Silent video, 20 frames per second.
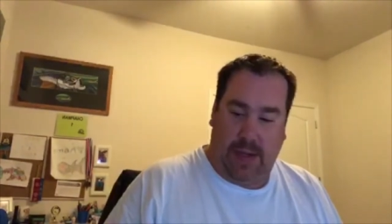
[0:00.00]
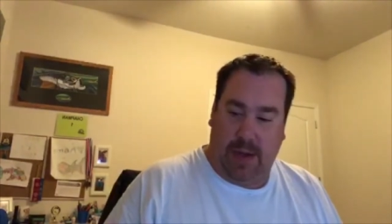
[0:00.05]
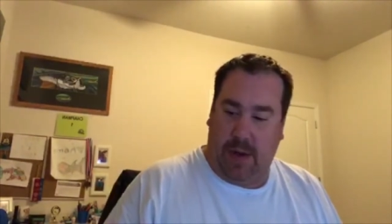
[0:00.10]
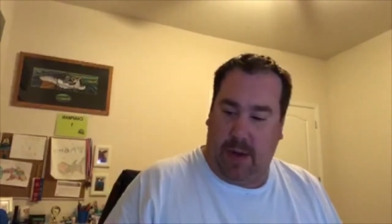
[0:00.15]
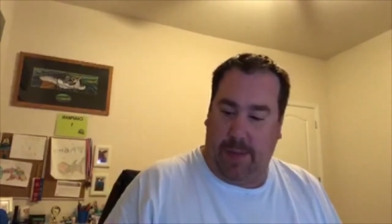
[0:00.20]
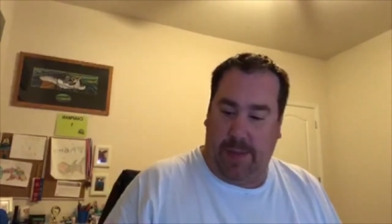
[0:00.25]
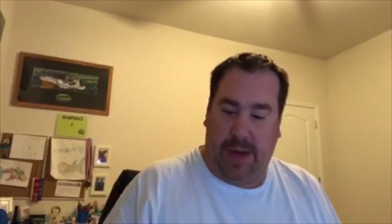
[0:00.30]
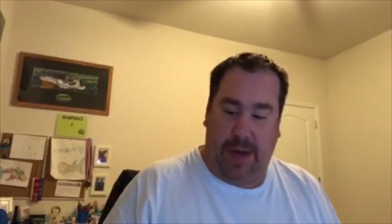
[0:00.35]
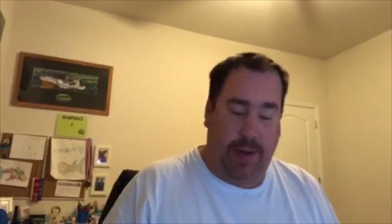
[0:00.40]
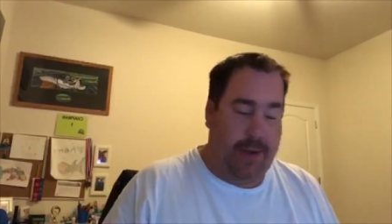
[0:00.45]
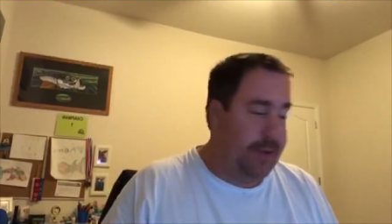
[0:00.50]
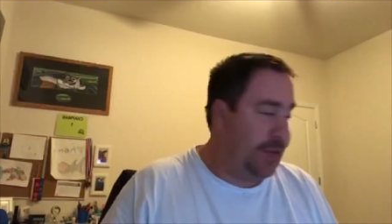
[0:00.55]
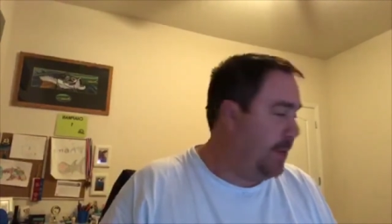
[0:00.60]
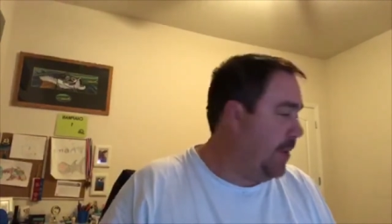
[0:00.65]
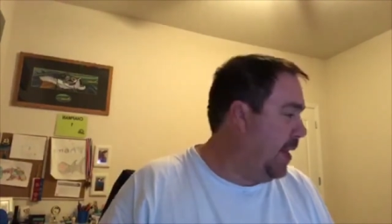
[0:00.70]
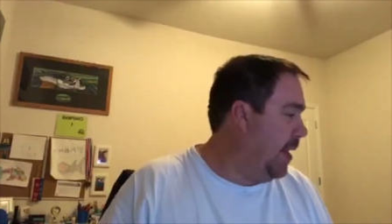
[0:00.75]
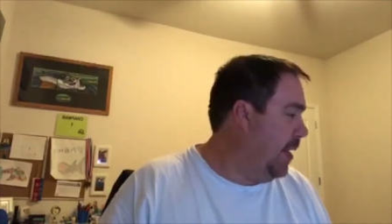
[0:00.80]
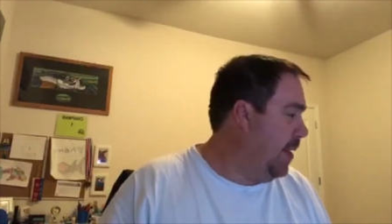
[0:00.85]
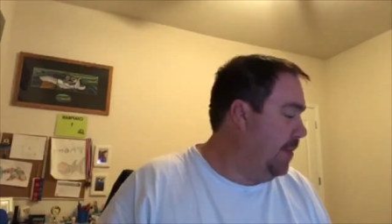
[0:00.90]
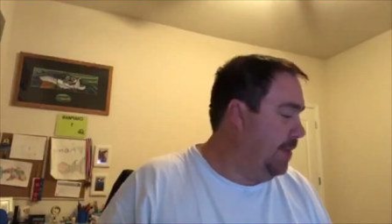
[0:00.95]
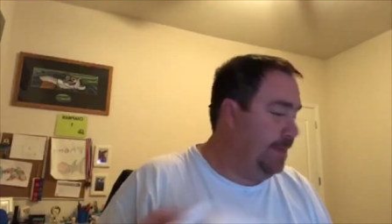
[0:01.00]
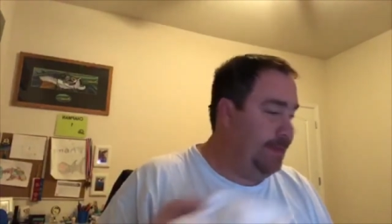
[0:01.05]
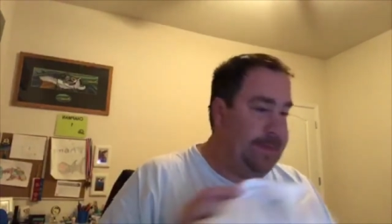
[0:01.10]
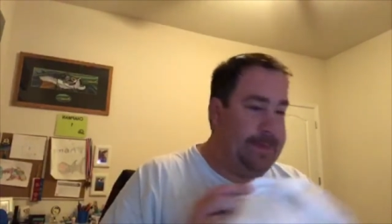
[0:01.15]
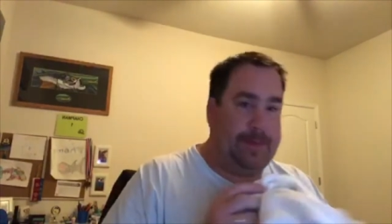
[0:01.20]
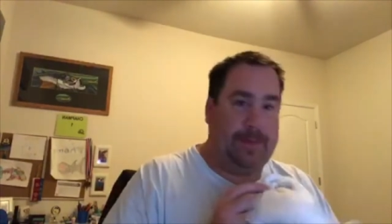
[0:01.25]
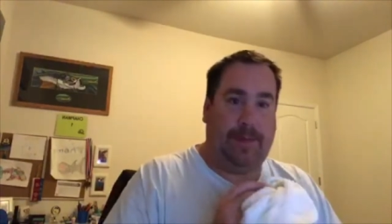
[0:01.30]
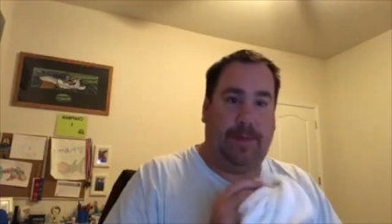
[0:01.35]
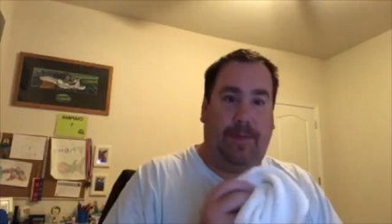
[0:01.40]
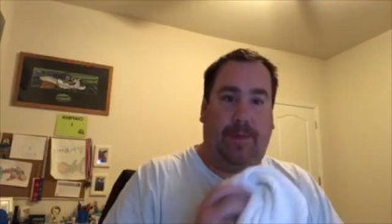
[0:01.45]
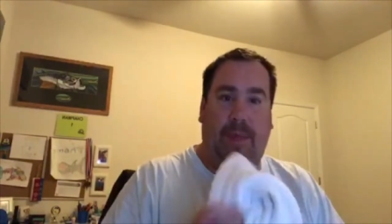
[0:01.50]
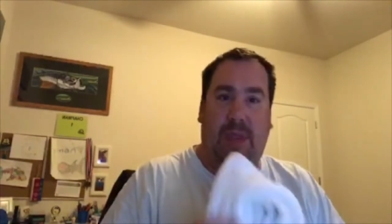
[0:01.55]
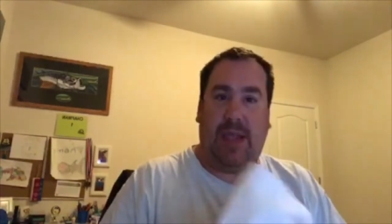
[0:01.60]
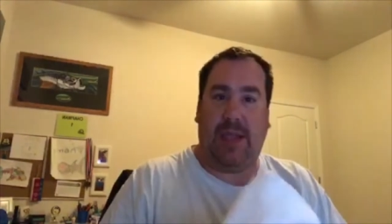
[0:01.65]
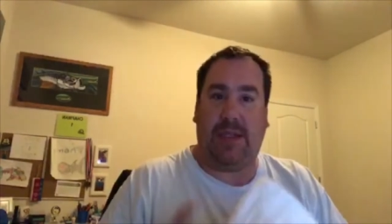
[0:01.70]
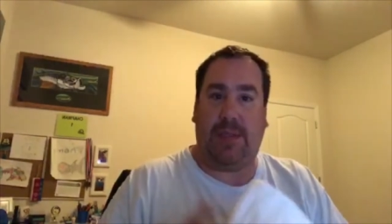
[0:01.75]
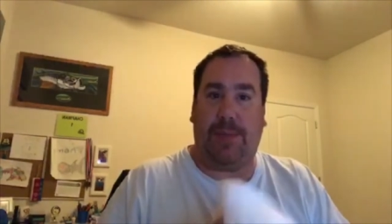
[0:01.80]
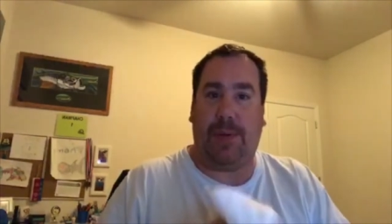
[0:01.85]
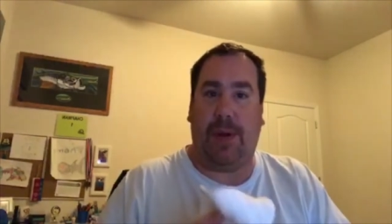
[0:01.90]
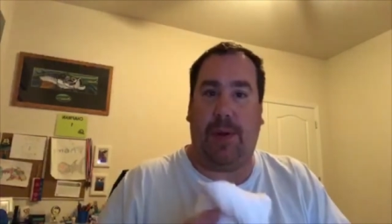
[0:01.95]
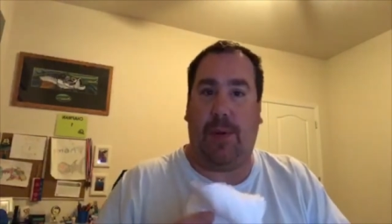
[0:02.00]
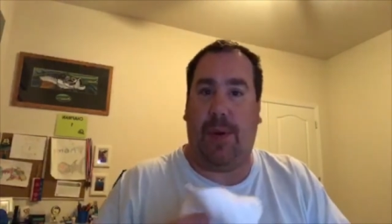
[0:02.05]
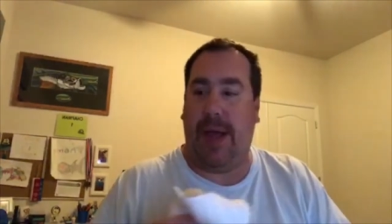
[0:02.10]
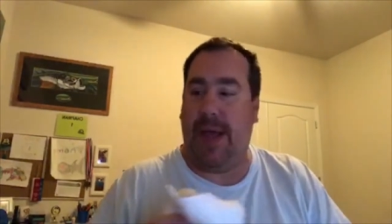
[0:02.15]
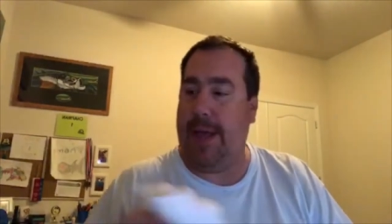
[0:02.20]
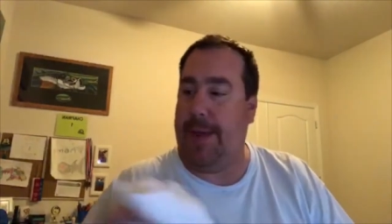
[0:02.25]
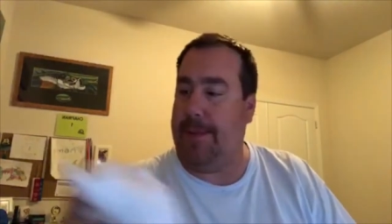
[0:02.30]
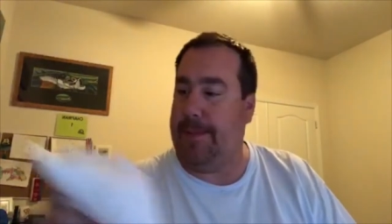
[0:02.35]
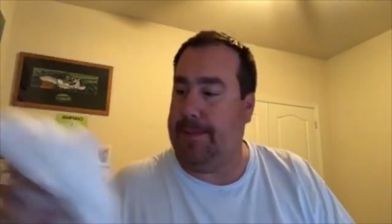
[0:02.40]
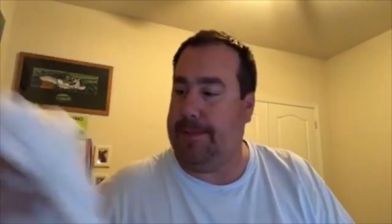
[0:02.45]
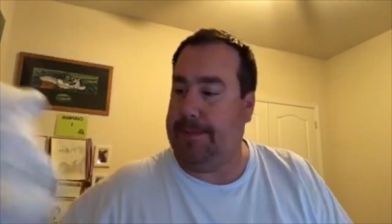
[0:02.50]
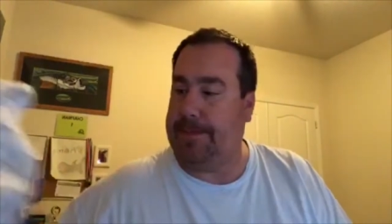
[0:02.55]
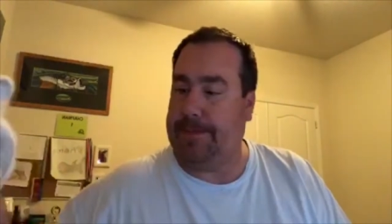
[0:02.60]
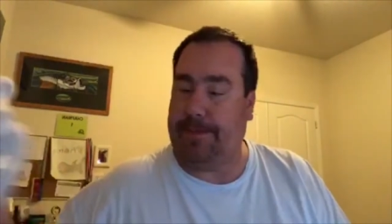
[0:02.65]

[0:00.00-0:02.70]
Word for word: Get all my notes ready, things put away.